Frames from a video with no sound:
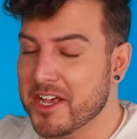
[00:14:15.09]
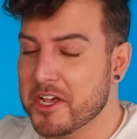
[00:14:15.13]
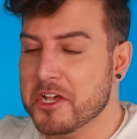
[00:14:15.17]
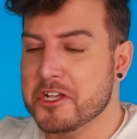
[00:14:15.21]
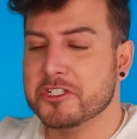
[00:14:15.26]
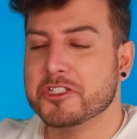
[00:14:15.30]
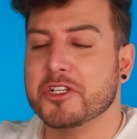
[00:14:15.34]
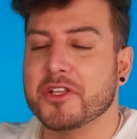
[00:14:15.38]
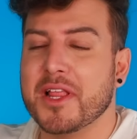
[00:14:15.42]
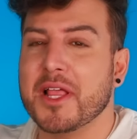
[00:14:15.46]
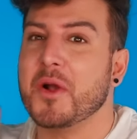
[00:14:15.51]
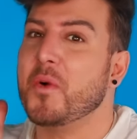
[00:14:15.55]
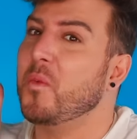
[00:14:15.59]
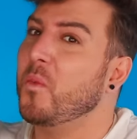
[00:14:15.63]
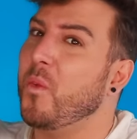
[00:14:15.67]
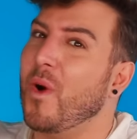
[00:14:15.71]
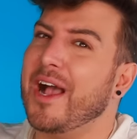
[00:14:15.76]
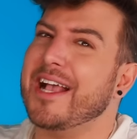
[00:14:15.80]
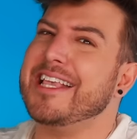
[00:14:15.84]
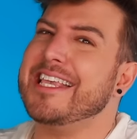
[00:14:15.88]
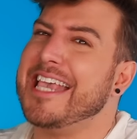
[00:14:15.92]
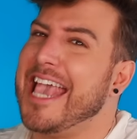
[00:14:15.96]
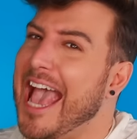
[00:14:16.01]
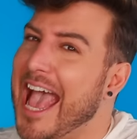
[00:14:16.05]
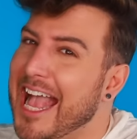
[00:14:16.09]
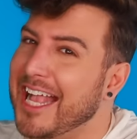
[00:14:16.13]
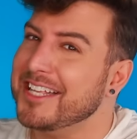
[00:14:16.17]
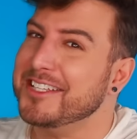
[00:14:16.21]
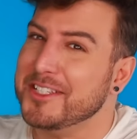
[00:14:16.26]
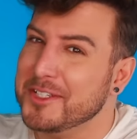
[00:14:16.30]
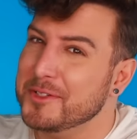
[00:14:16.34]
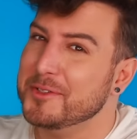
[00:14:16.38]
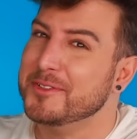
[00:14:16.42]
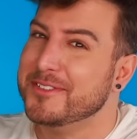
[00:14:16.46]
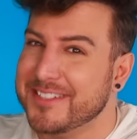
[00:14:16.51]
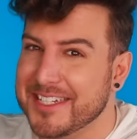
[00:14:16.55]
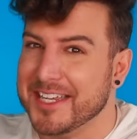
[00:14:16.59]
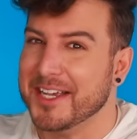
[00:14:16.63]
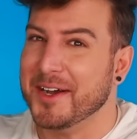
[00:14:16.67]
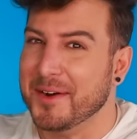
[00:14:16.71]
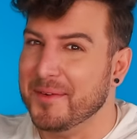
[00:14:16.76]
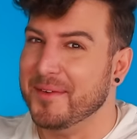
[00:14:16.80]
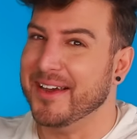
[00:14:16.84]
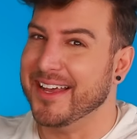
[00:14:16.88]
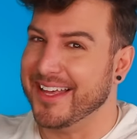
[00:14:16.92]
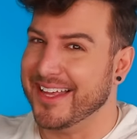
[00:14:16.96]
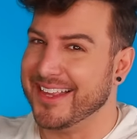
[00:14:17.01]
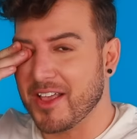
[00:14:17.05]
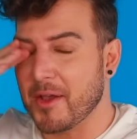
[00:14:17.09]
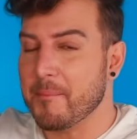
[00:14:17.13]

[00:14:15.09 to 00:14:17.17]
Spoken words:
So, like, what can you deal with?